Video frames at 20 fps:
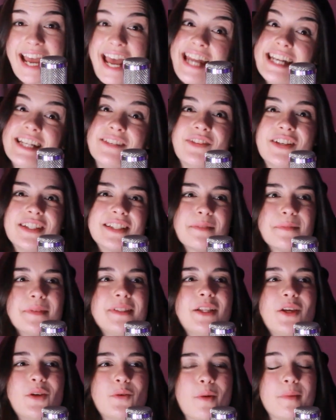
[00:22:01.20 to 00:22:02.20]
And if there's something
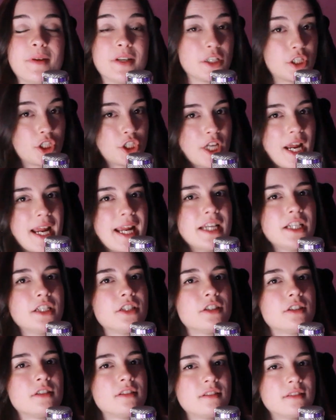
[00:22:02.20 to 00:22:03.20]
that you want me to
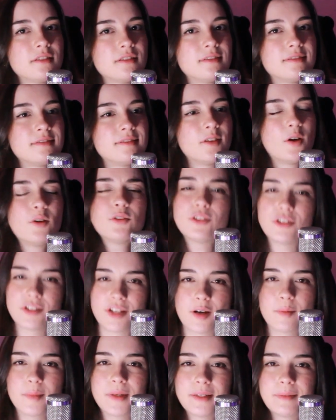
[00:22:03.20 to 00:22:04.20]
change, also
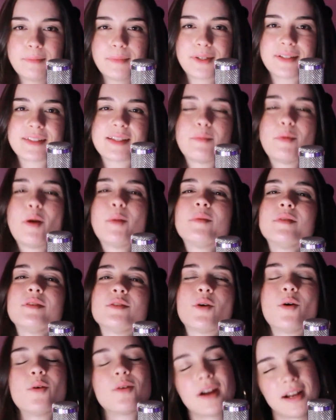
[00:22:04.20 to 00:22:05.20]
tell me, because I'm open
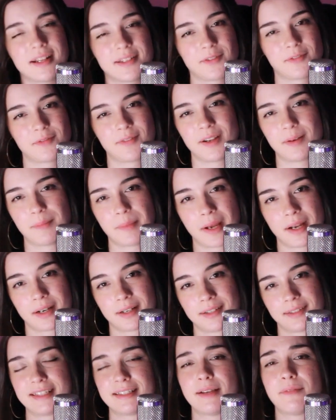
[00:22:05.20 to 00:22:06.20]
to all kinds of feedback,
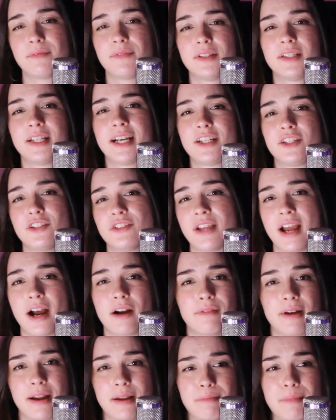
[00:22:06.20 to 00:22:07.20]
except for like just
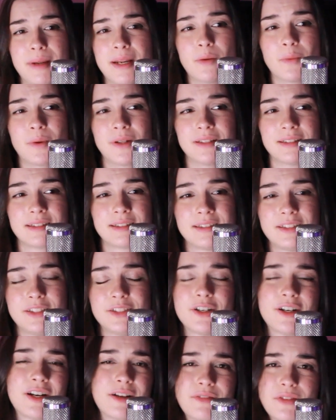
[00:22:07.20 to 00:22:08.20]
outright mean ones. You
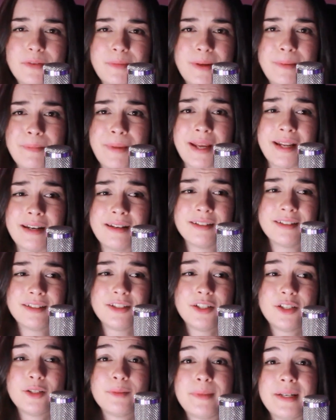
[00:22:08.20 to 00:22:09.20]
don't have to be mean.
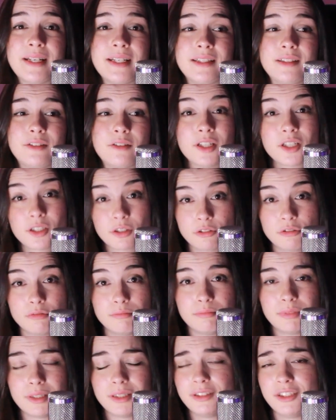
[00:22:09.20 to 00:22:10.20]
You can be critical,
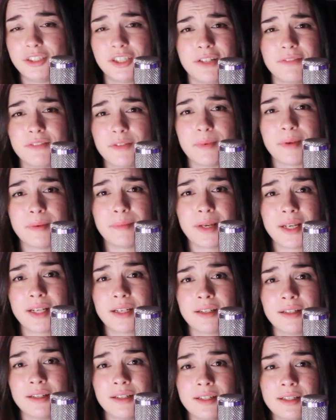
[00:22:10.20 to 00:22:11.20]
but you don't have to be mean.